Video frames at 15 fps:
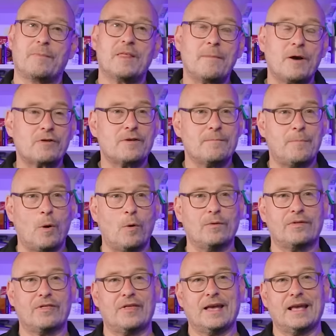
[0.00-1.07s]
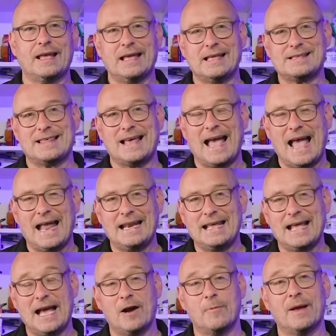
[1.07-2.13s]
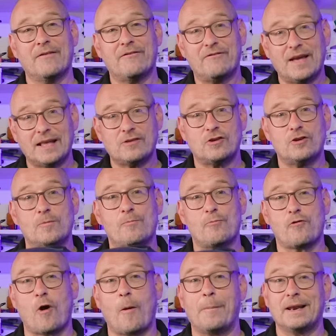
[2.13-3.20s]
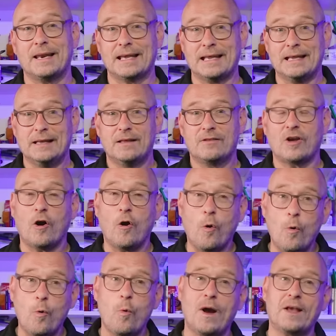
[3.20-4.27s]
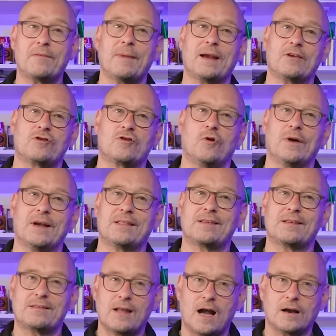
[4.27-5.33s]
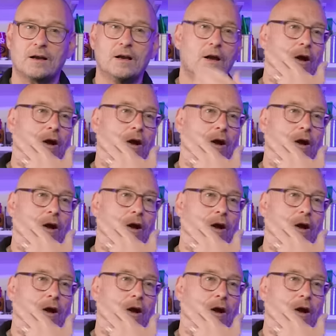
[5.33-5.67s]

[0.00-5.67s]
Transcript: but the most important thing is that any helmet fits you properly. So always make sure it's snug